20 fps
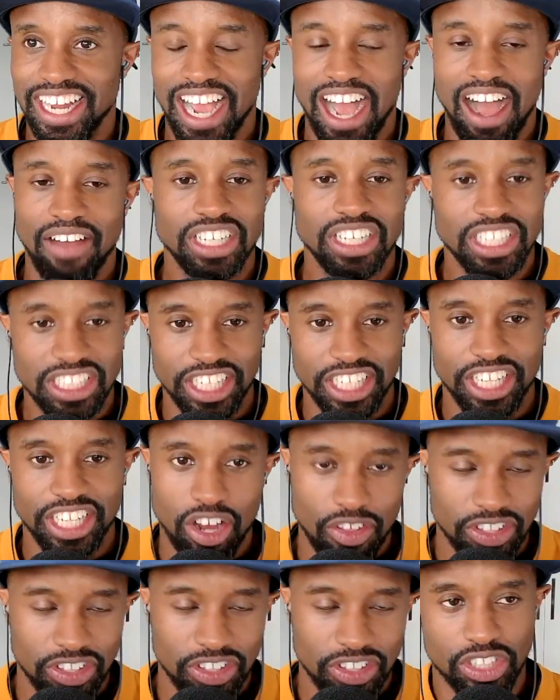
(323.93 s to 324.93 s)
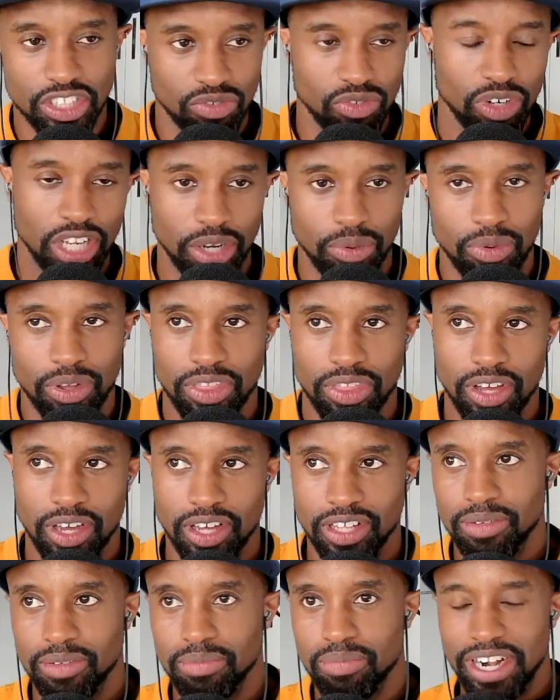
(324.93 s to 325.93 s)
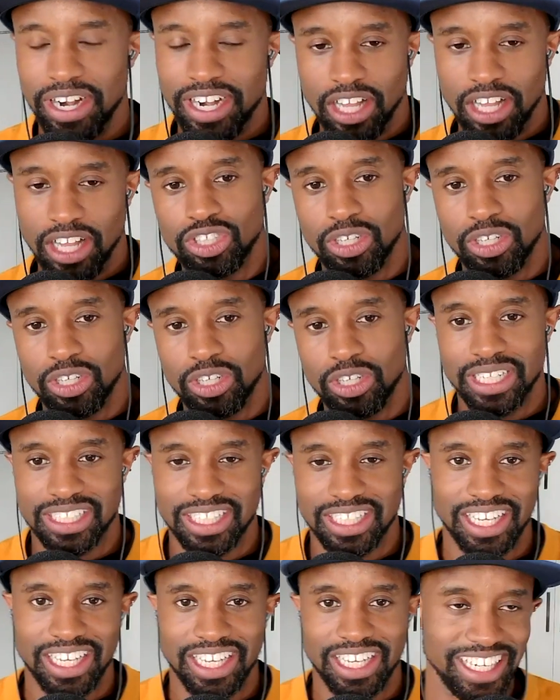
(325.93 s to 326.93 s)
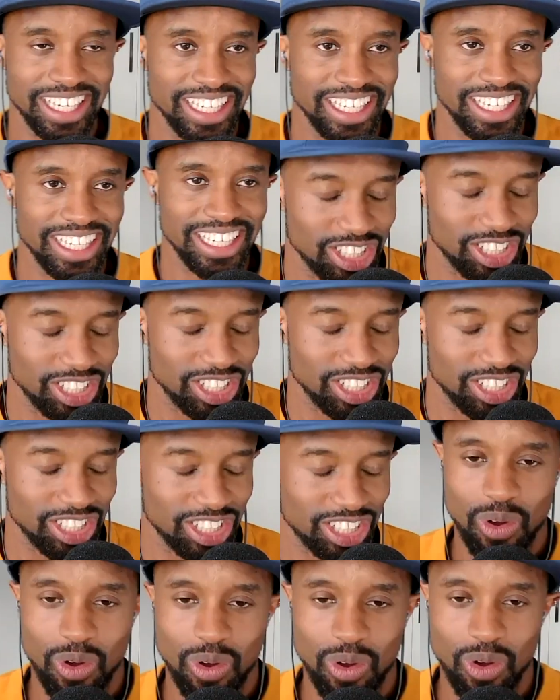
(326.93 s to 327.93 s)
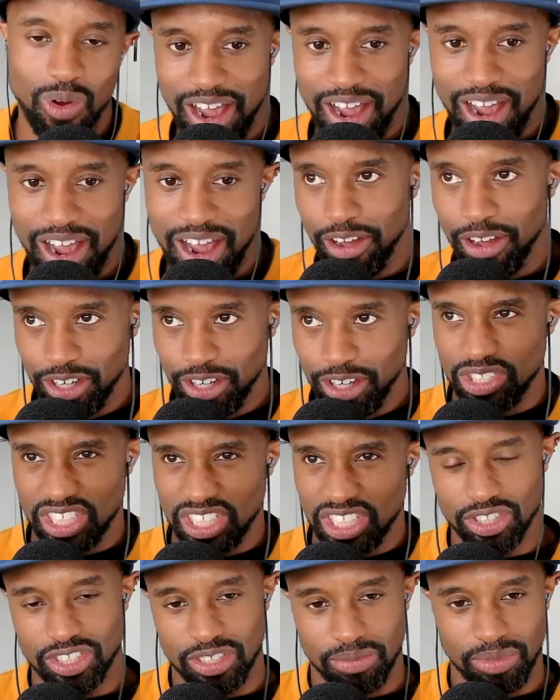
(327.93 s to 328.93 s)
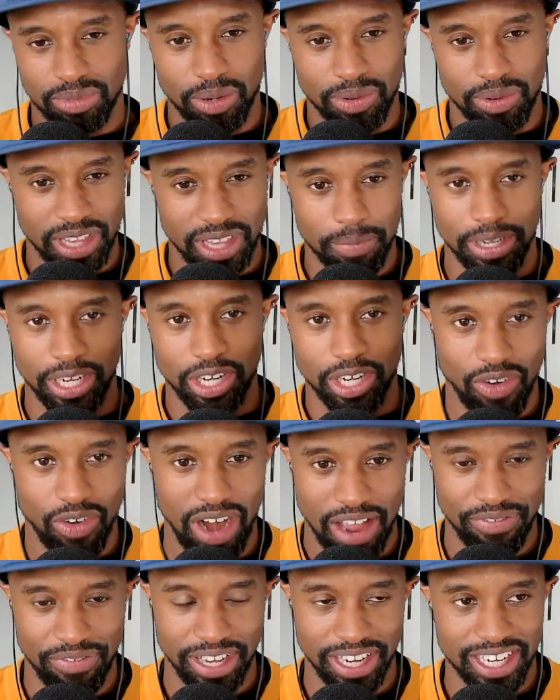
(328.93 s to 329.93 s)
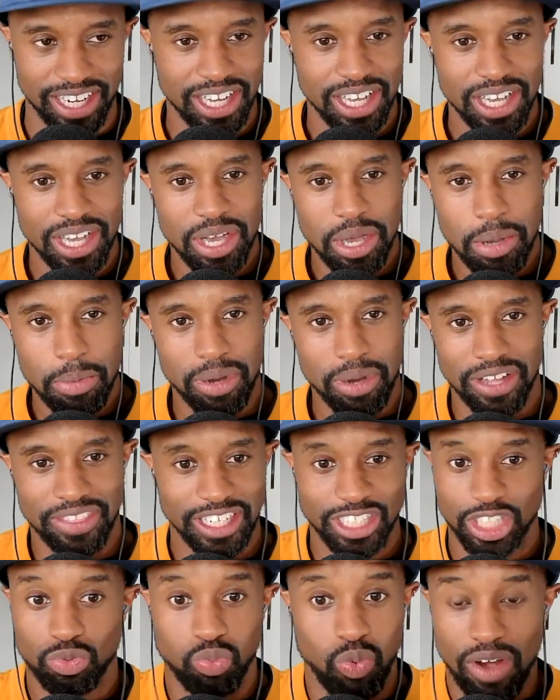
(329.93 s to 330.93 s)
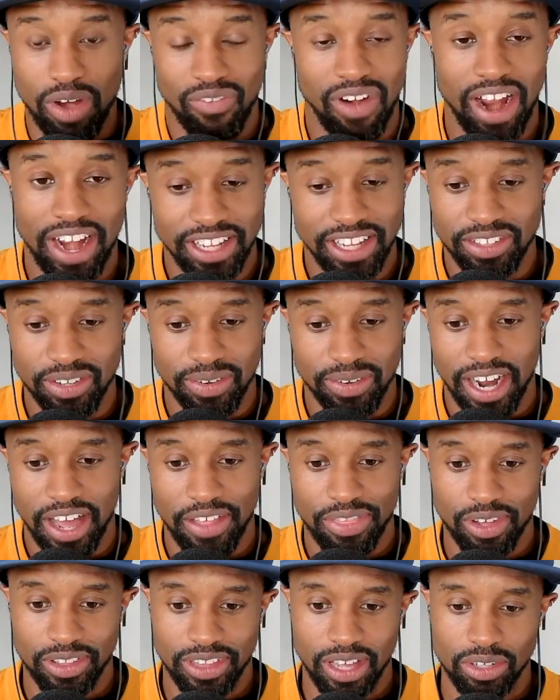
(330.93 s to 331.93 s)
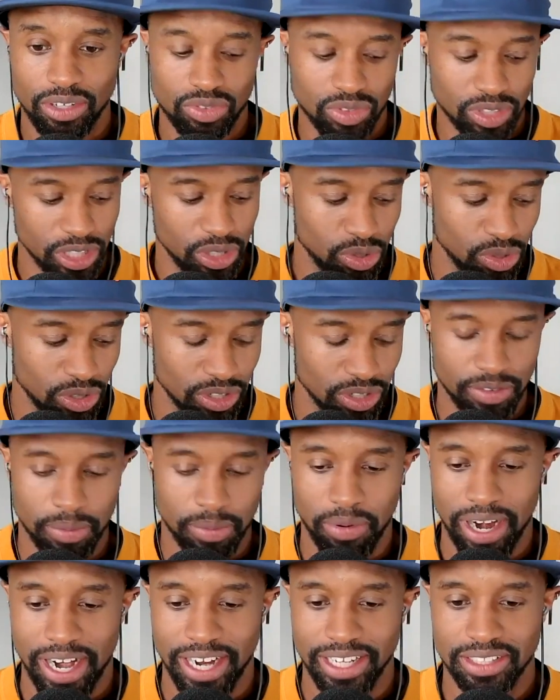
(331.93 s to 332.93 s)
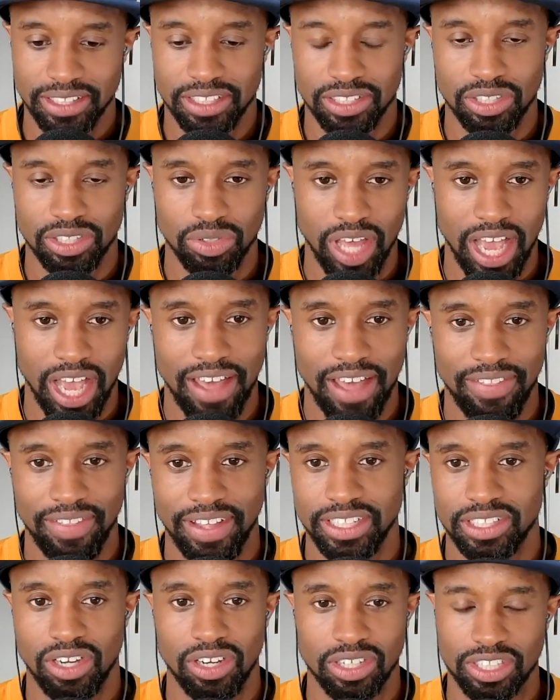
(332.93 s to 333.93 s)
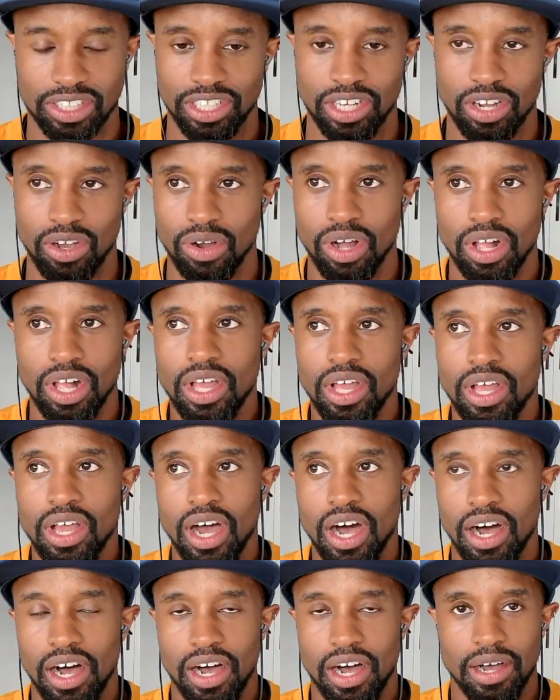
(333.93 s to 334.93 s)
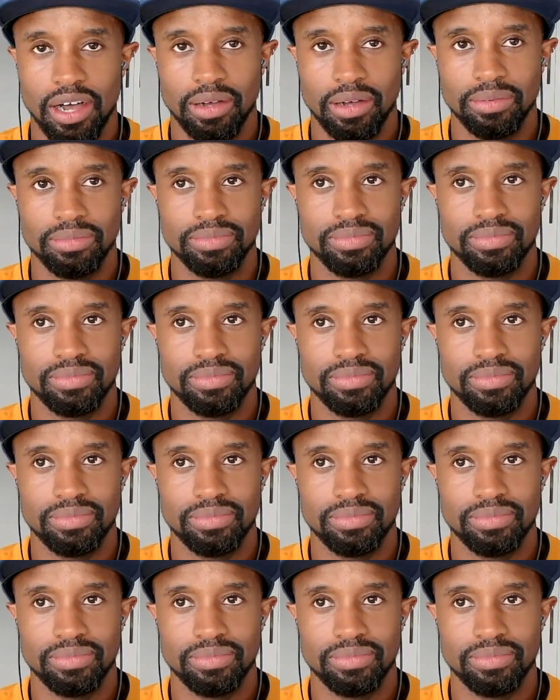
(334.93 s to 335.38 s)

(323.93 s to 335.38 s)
obviously, this isn't really with brand dilution, but it's like this is just more on how do you tell something without being graphic, but they just went right into it, and I thought that was really cool of the brand to do that, and they talked to uh,